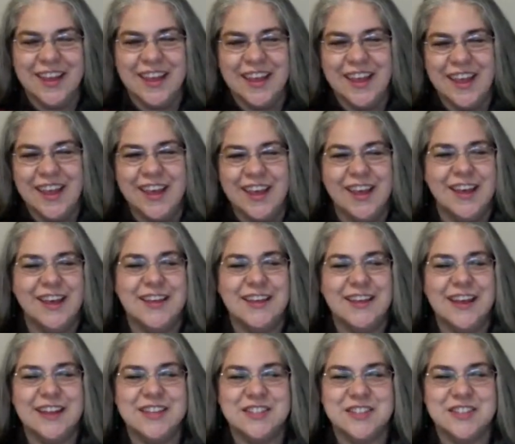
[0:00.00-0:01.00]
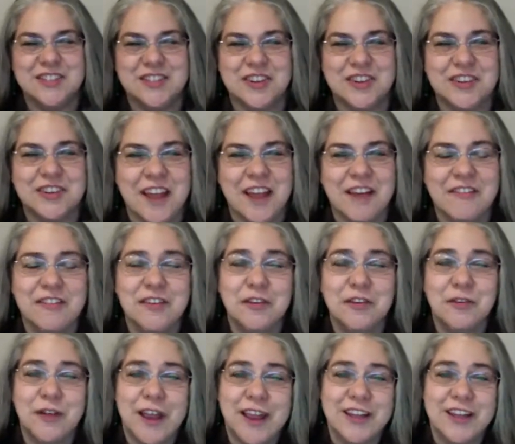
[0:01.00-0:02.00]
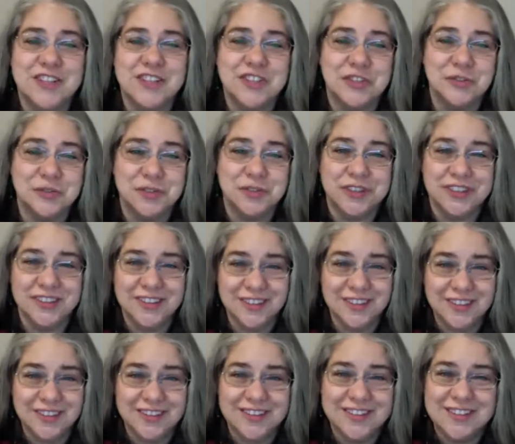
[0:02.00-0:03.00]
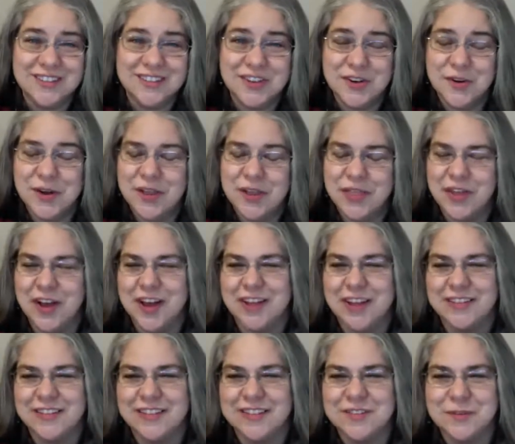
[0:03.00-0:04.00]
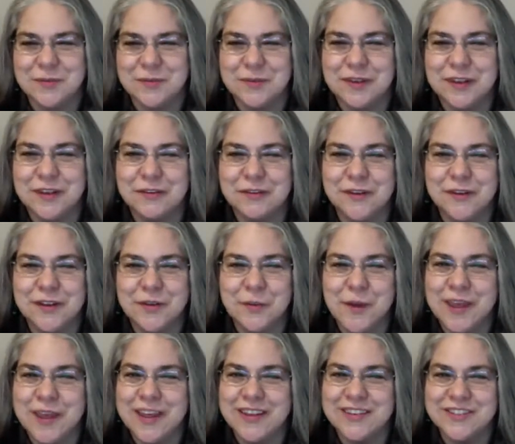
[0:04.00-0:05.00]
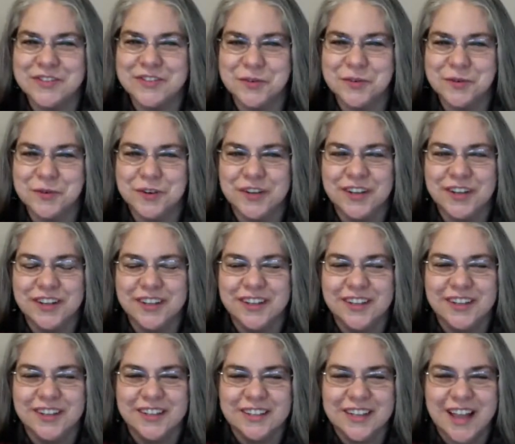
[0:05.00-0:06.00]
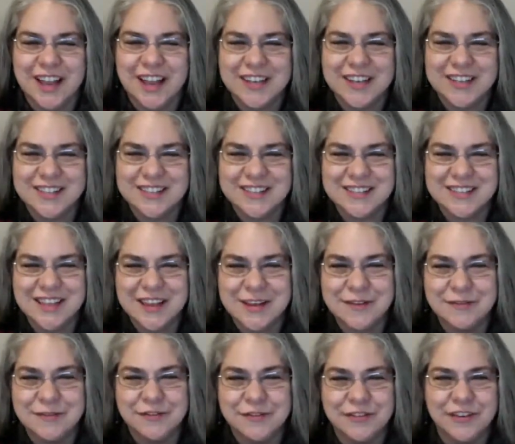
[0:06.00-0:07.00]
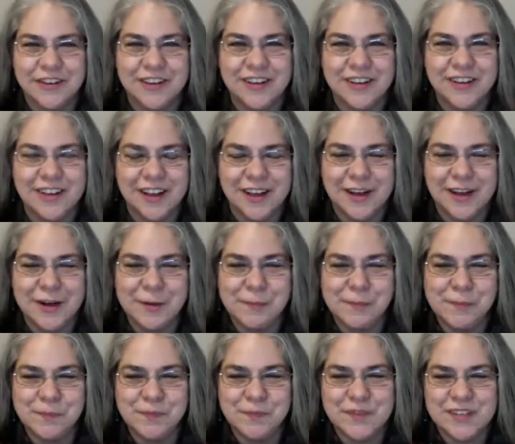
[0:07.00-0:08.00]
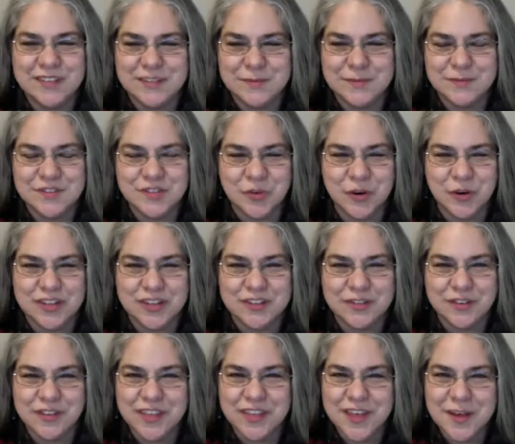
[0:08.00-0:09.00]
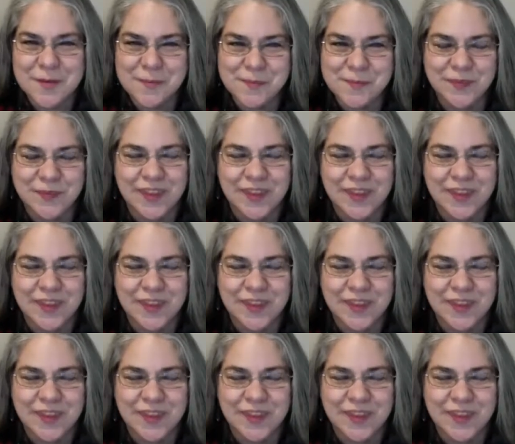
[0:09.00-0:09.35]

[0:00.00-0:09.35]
And I just started having grandchildren, so I thought this would be a fun way to kind of save some stories for them.